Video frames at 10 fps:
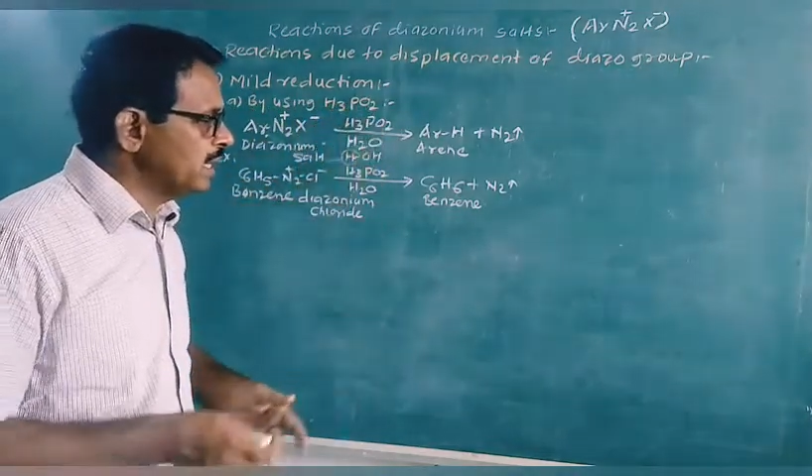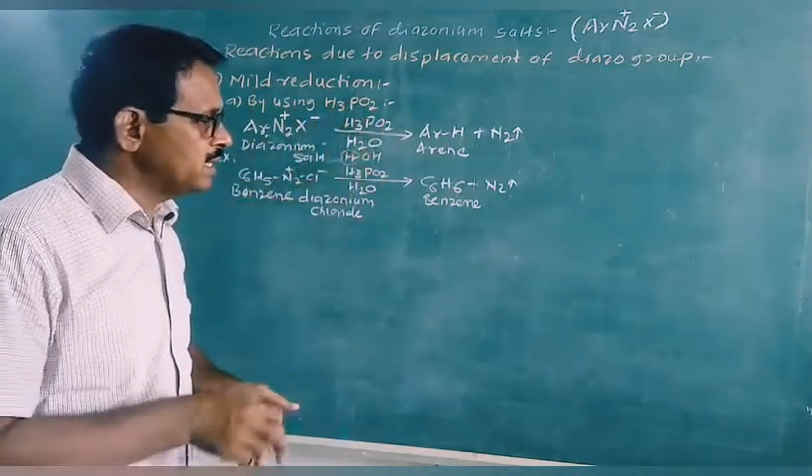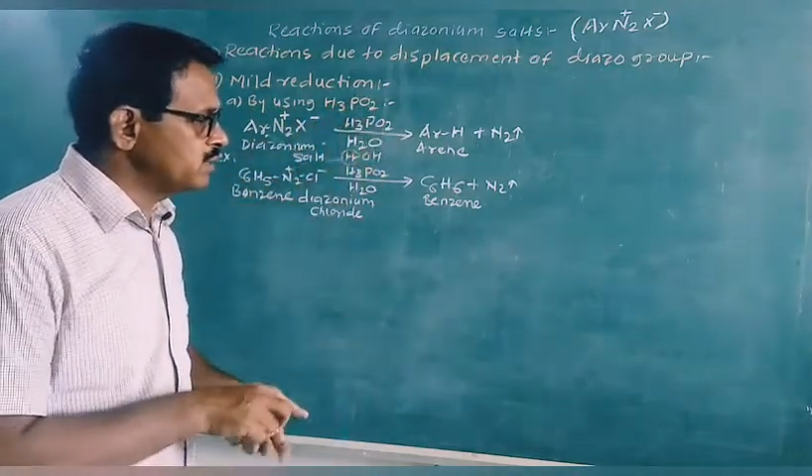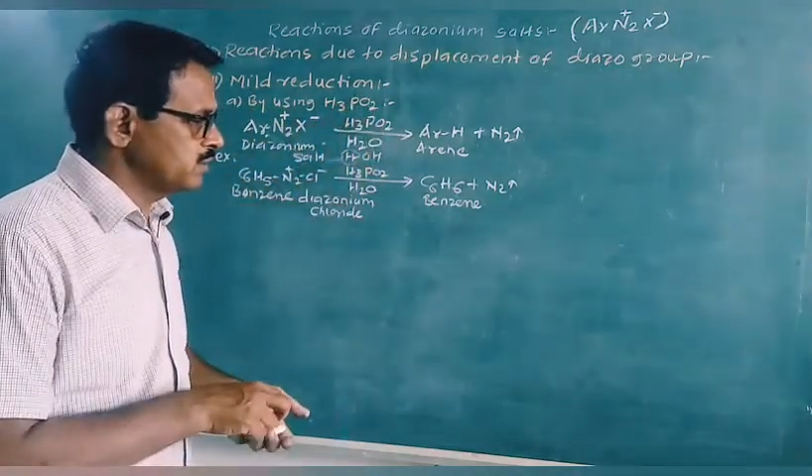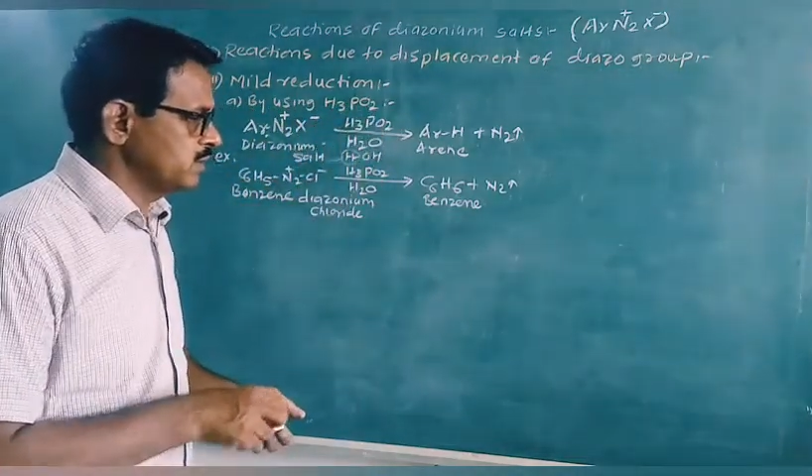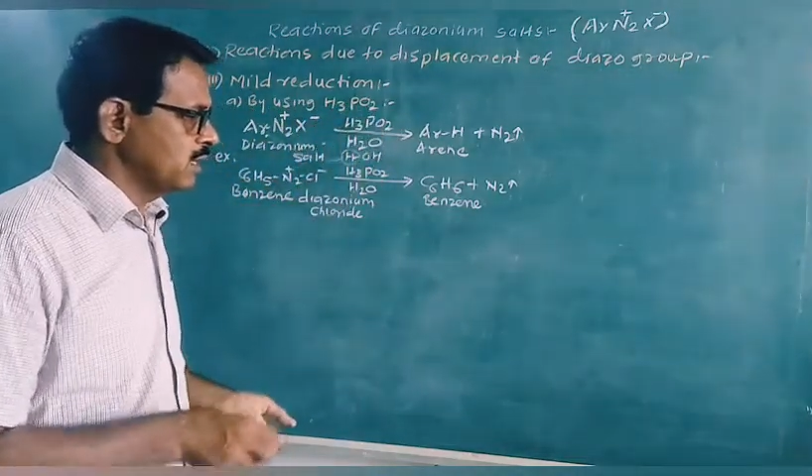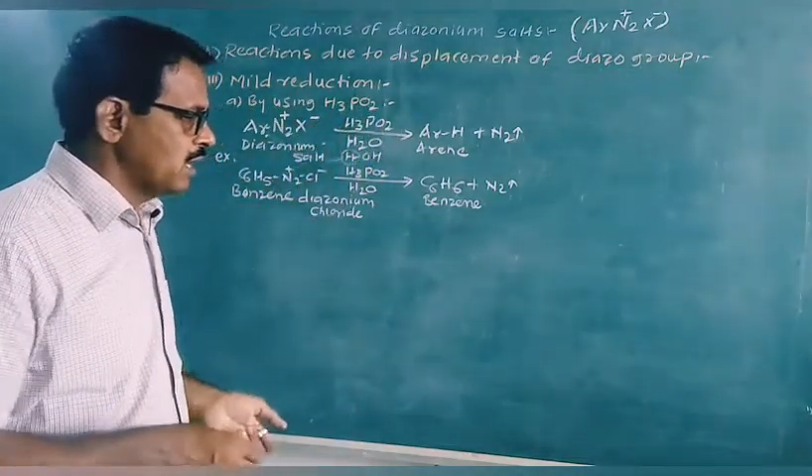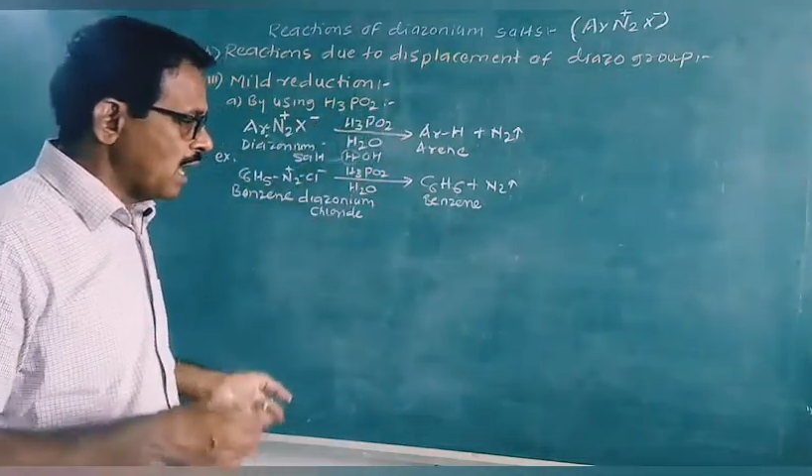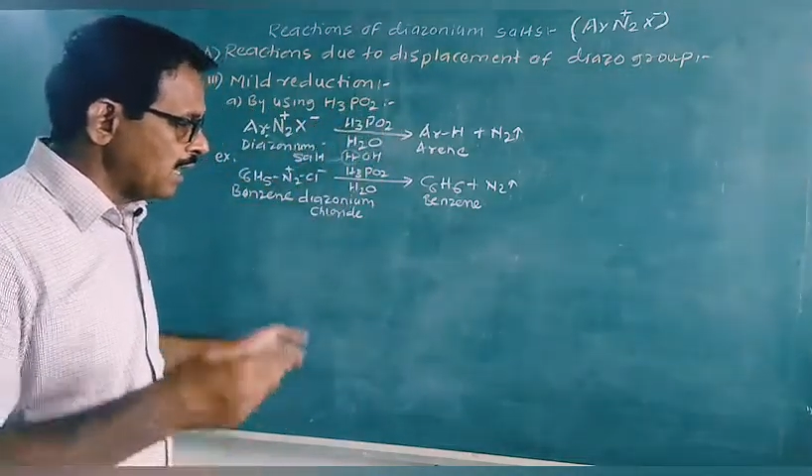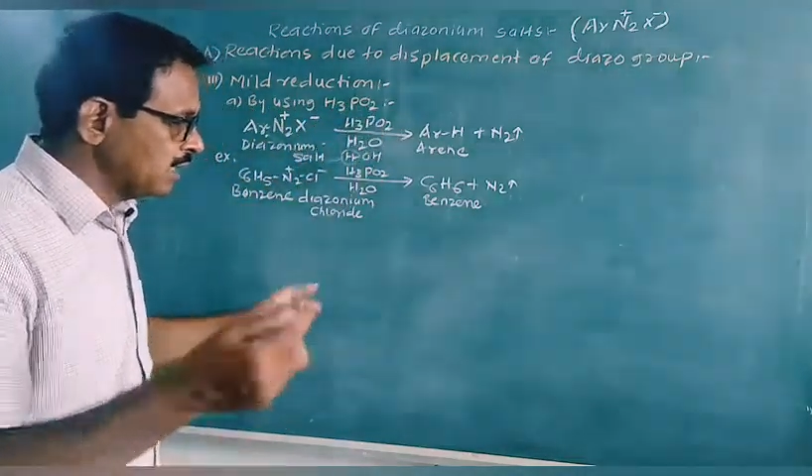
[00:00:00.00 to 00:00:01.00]
There is
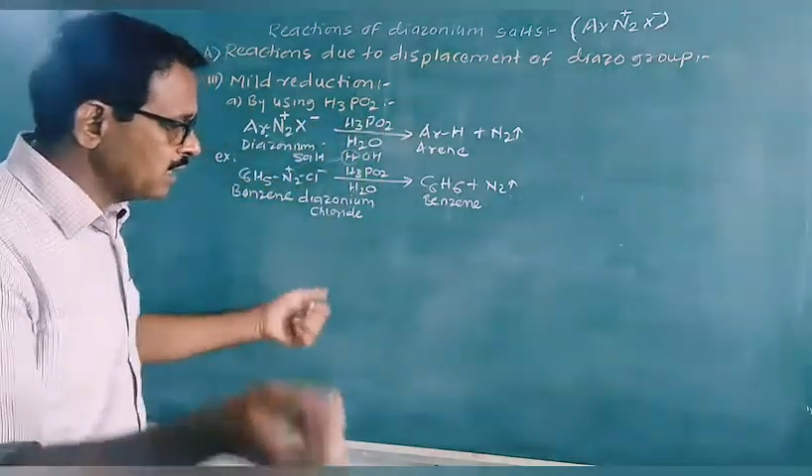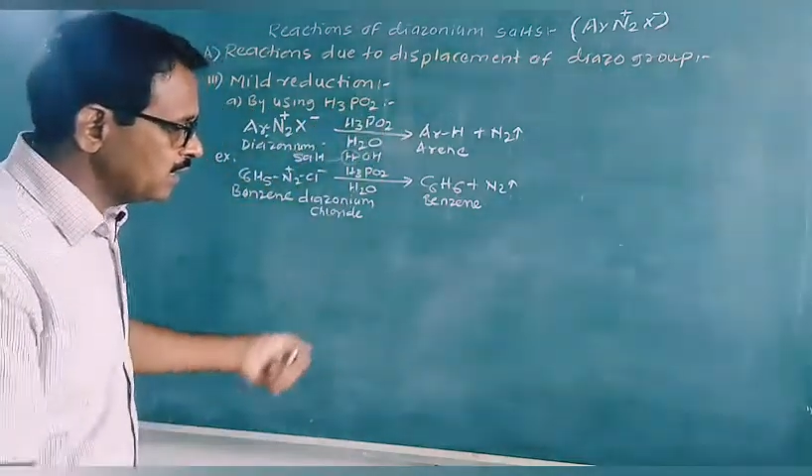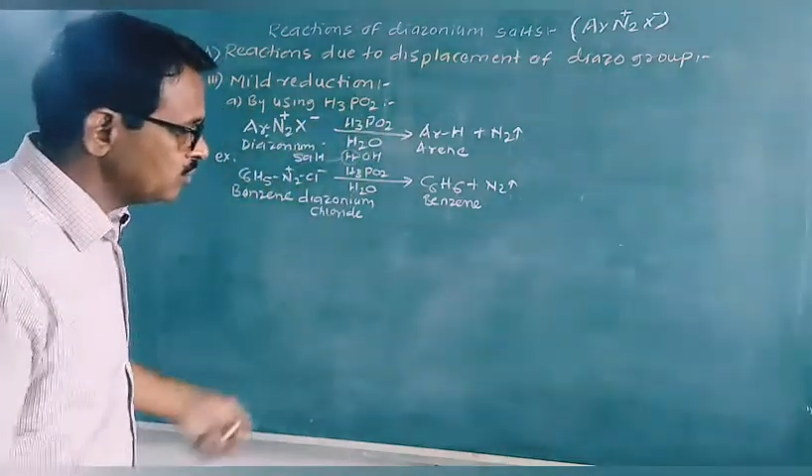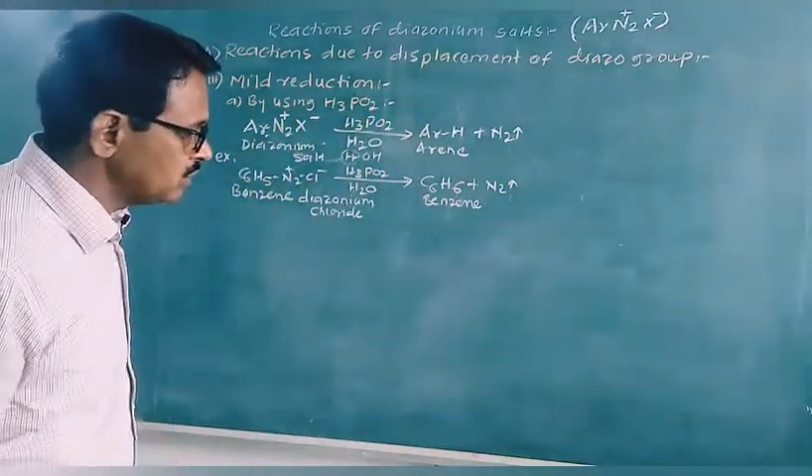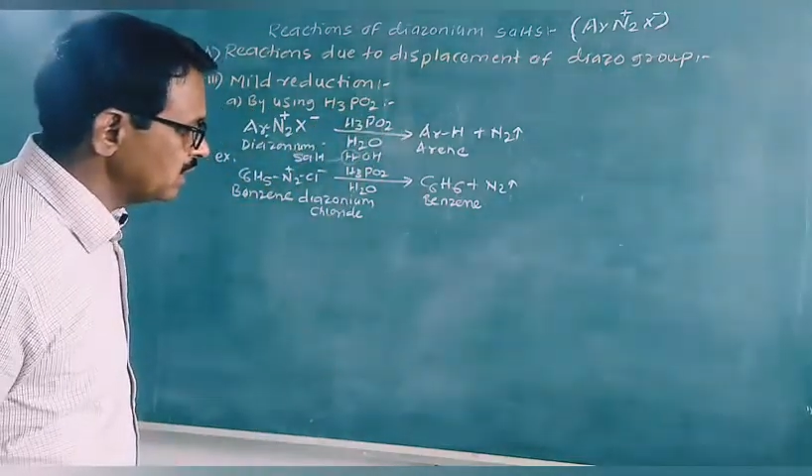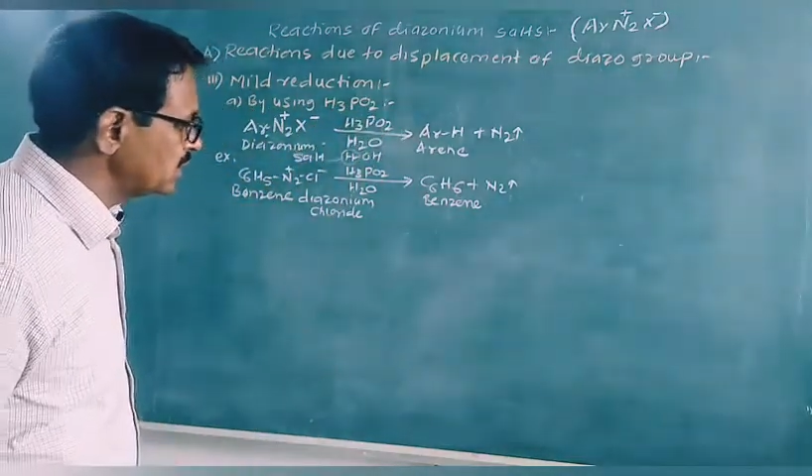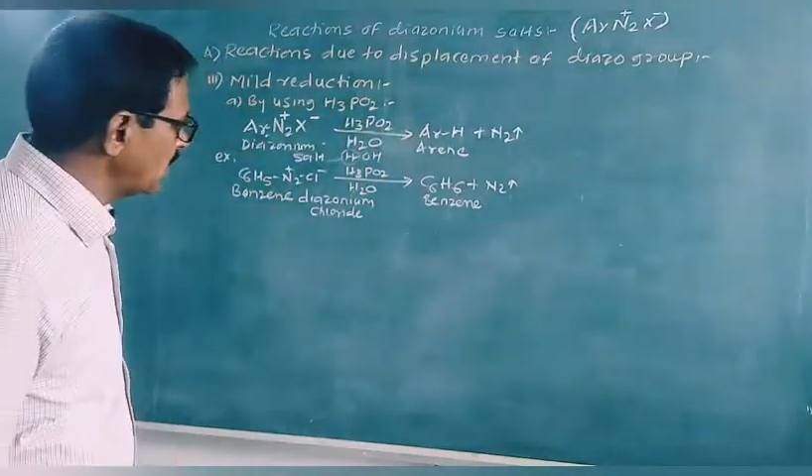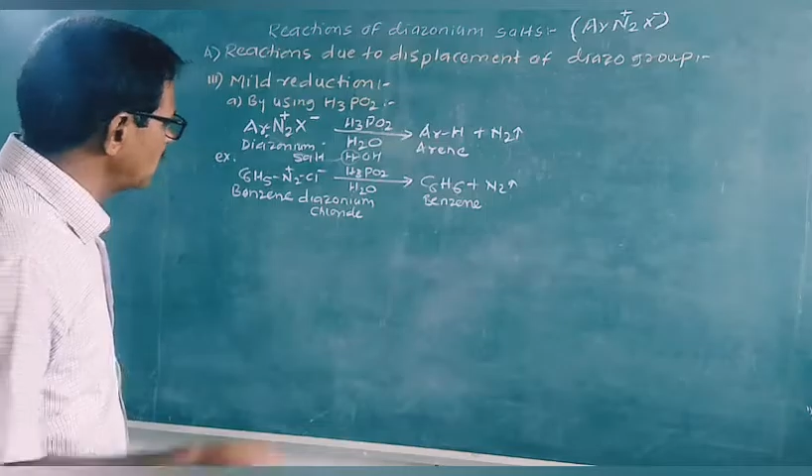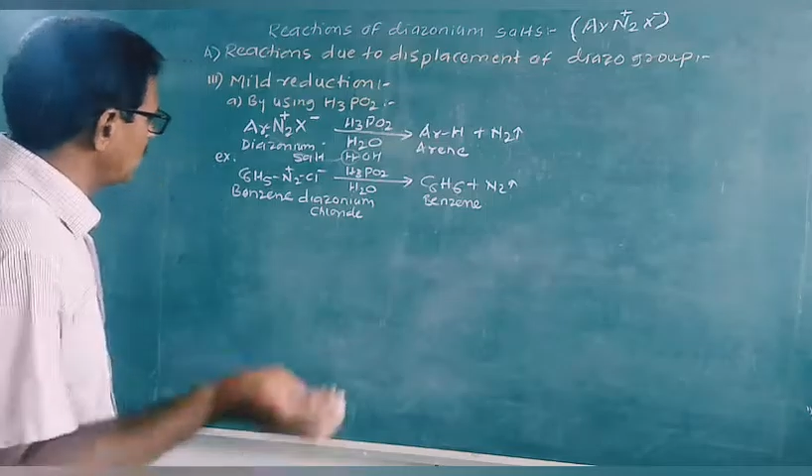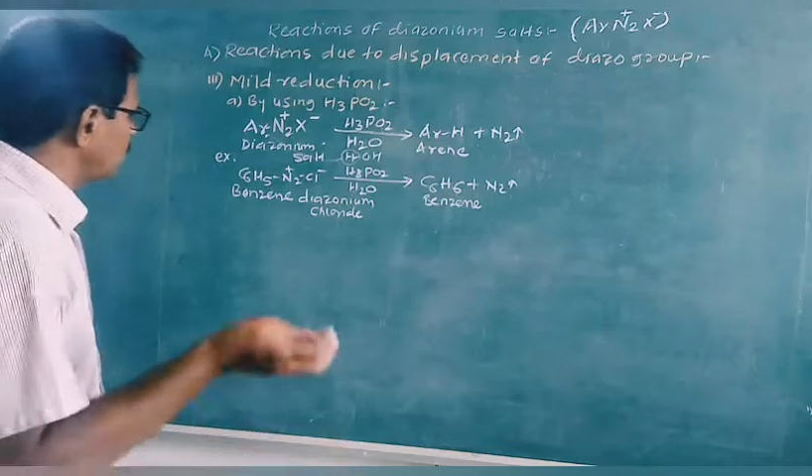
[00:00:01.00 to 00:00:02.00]
another reducing agent
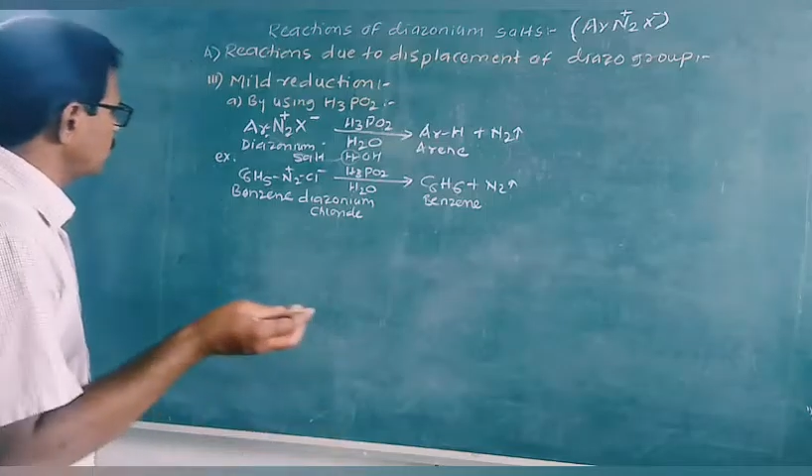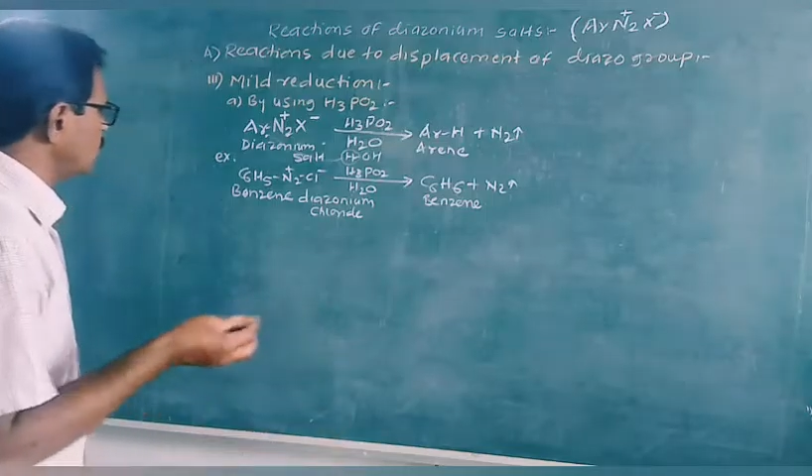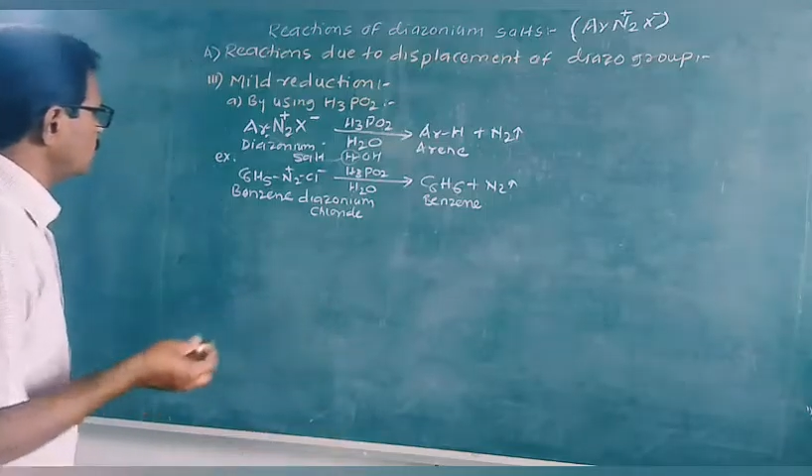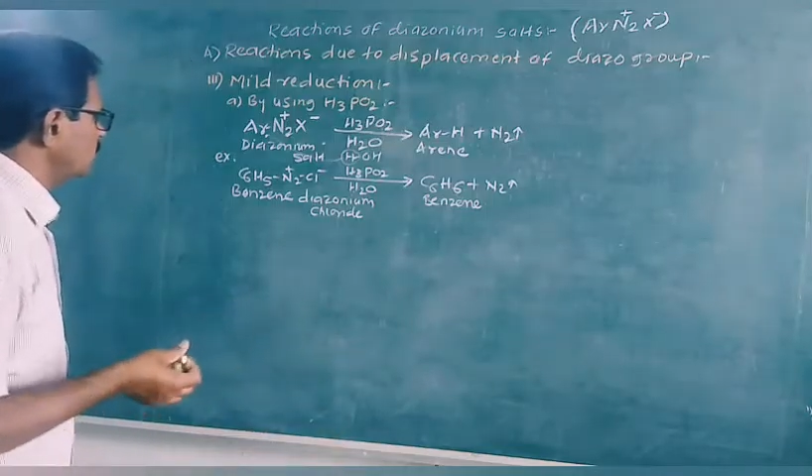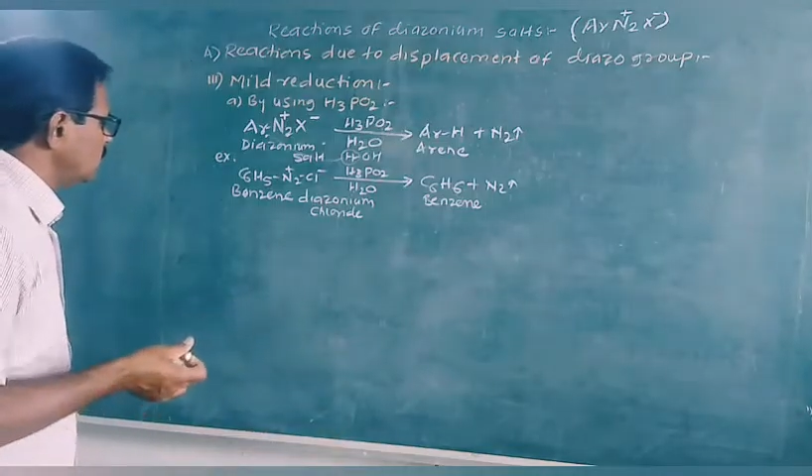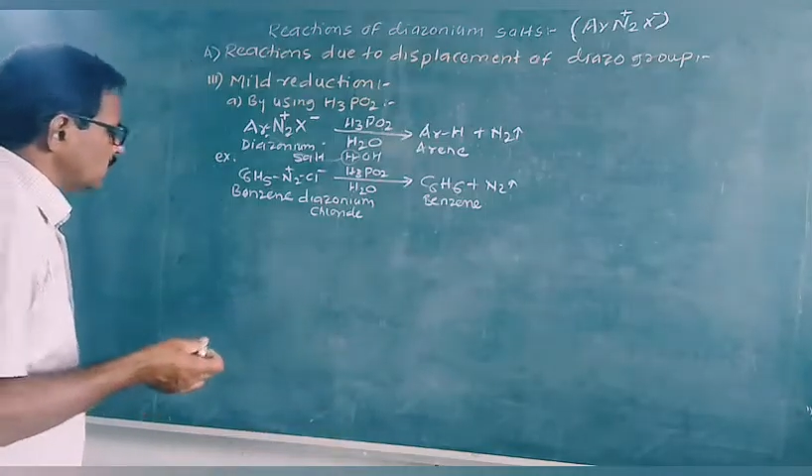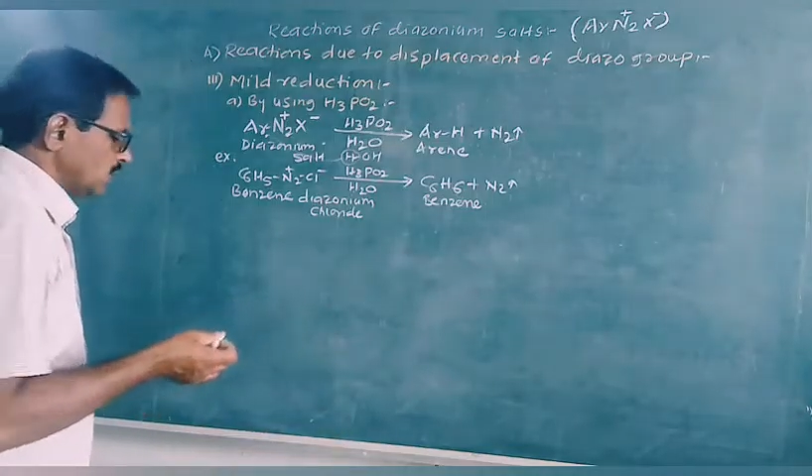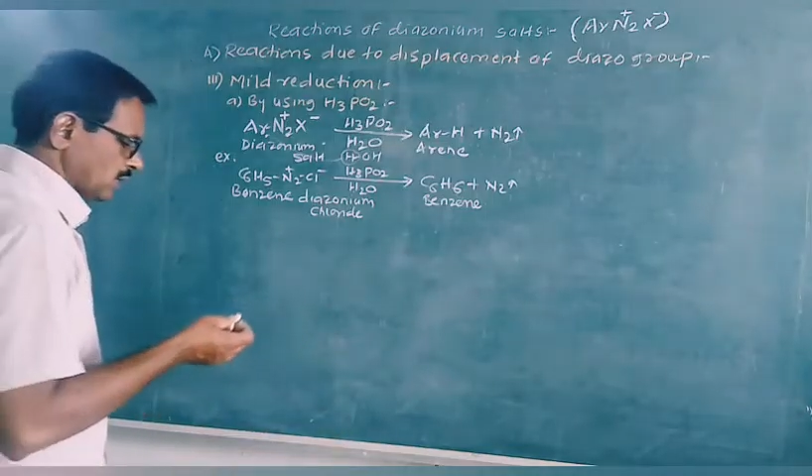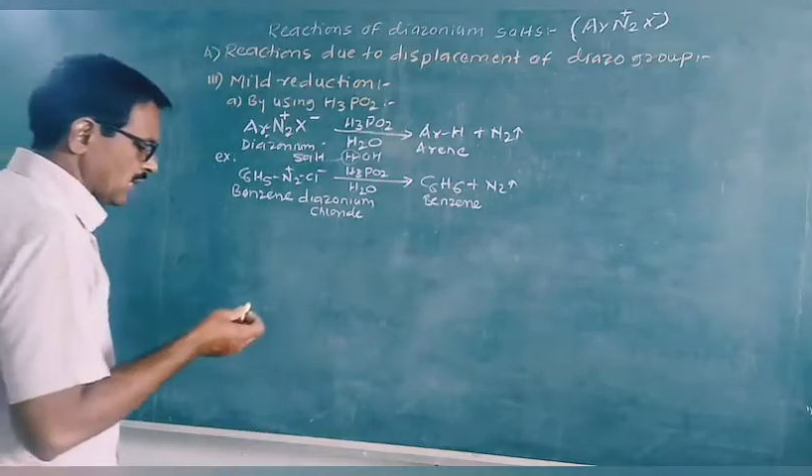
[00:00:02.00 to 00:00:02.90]
that is also used,